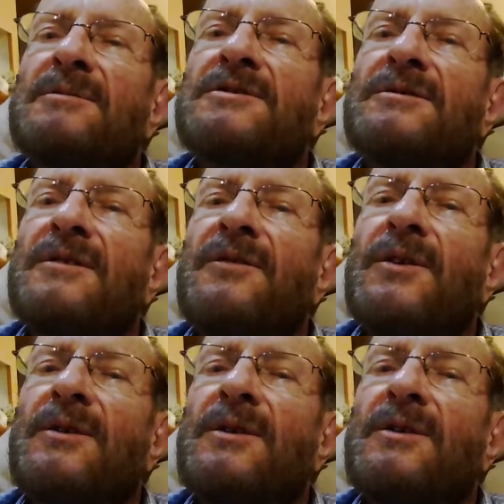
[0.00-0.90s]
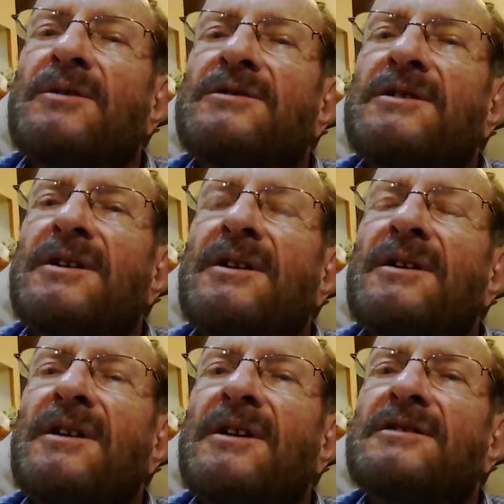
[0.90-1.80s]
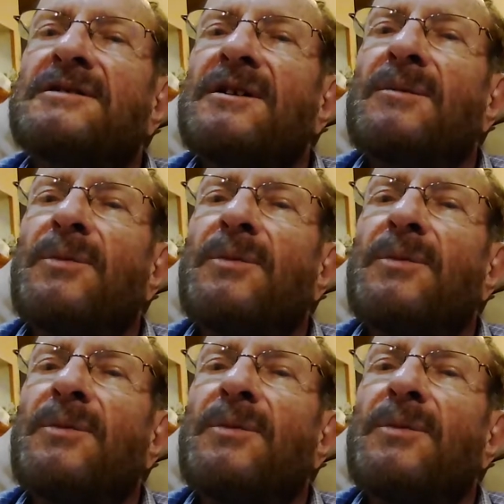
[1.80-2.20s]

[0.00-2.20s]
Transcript: So if you're using an Excel